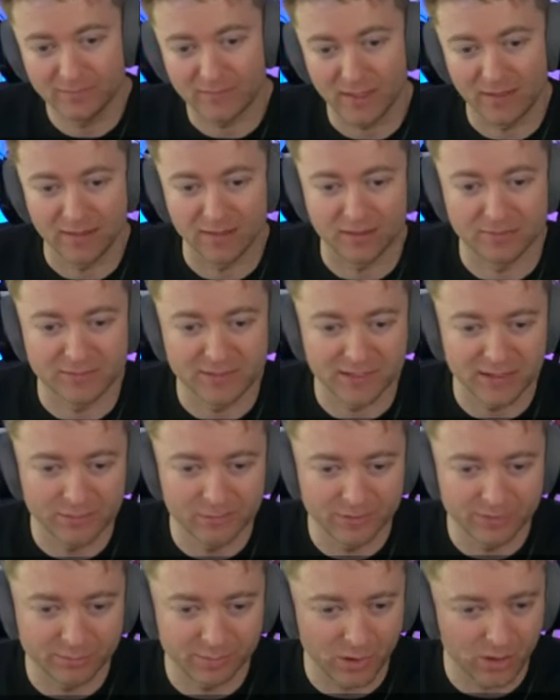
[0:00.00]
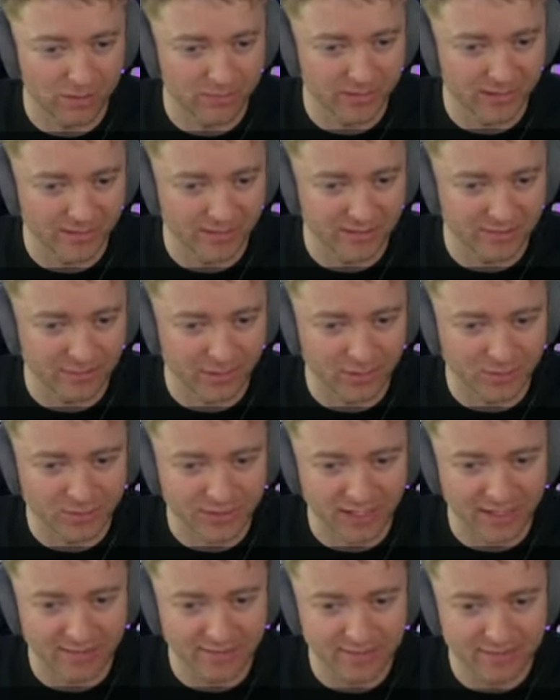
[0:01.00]
Um, taking with the pawn makes the most
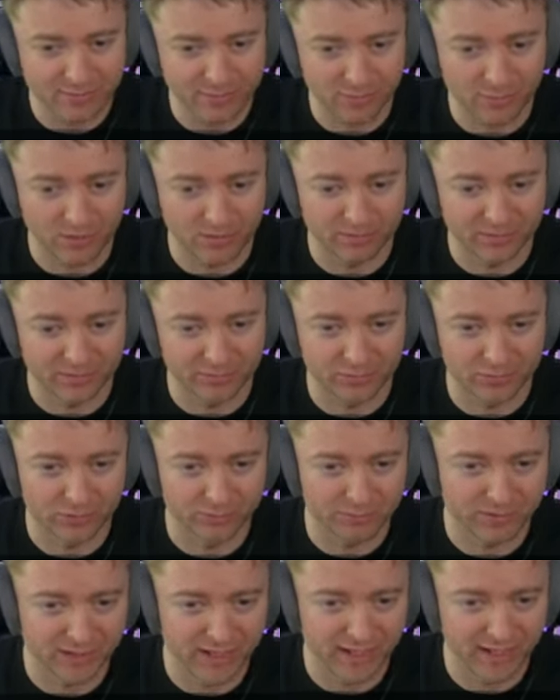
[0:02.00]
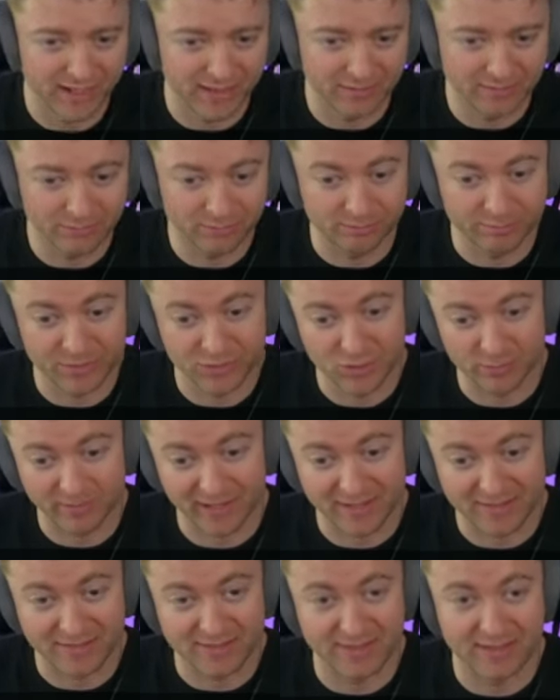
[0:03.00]
sense. We want to play rook b8. Bishop
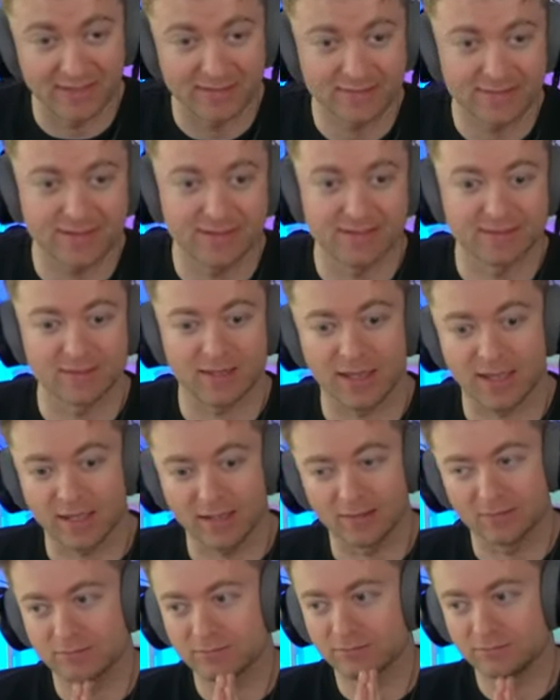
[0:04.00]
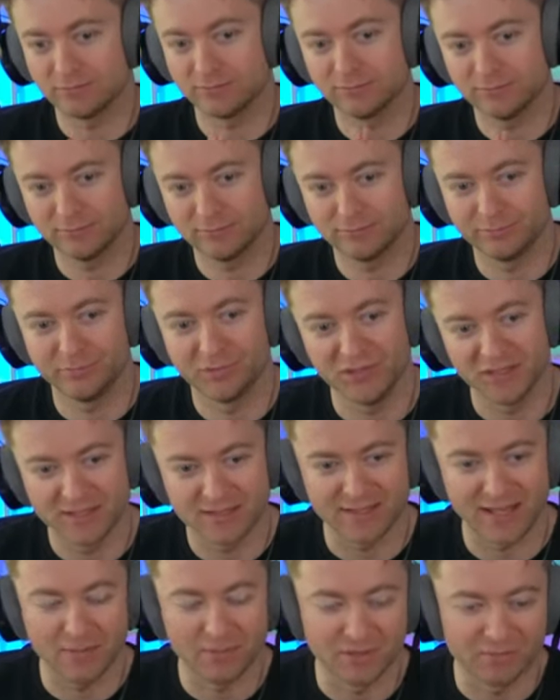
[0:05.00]
a6 is a
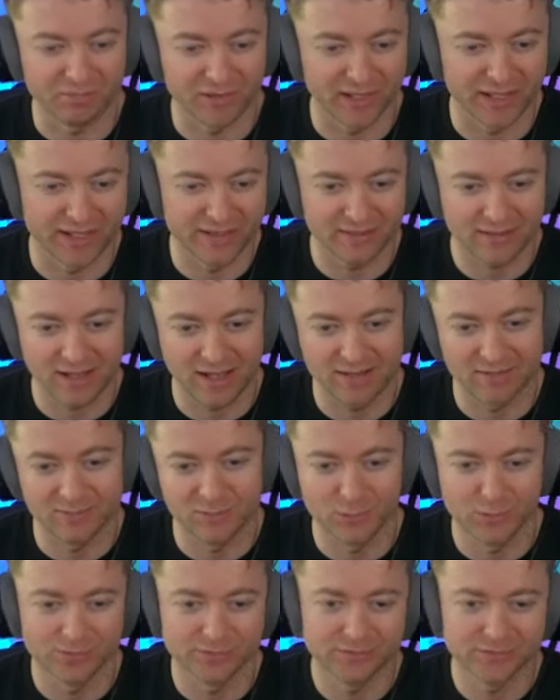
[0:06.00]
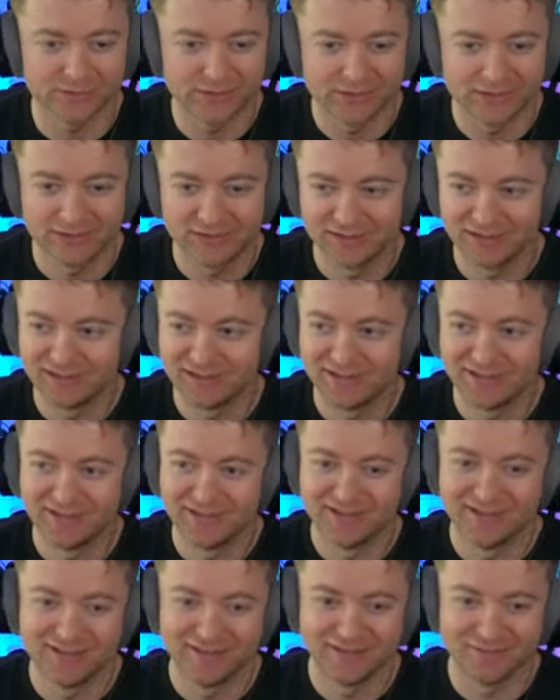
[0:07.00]
please let me play it kind of move.
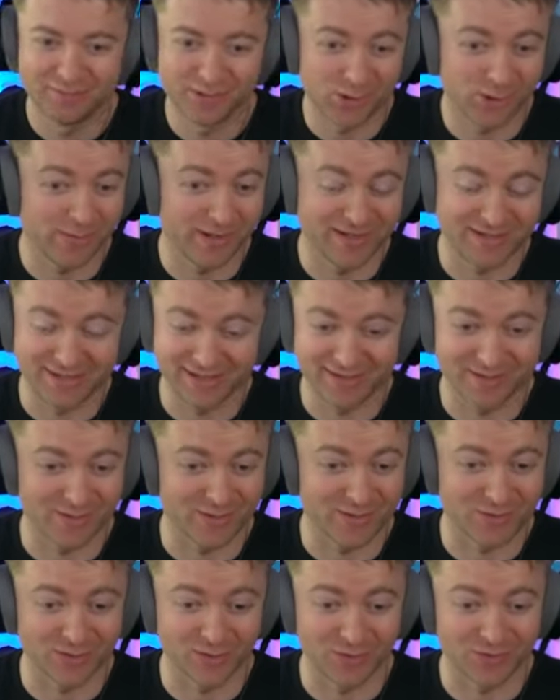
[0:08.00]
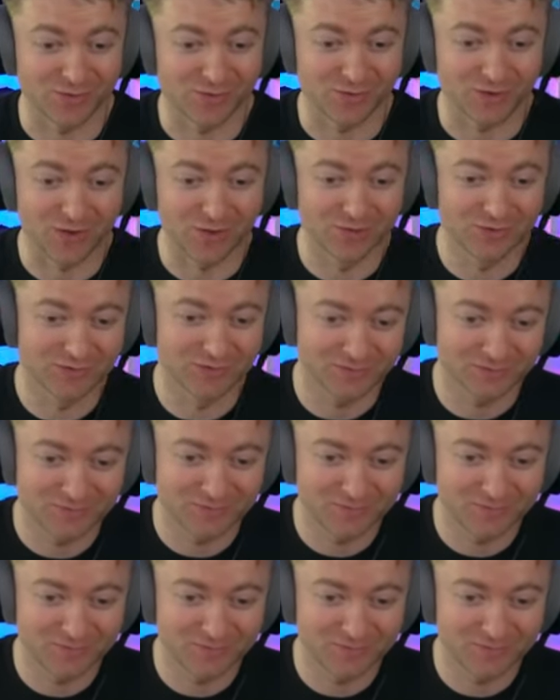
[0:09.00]
Bishop a6 is so strong.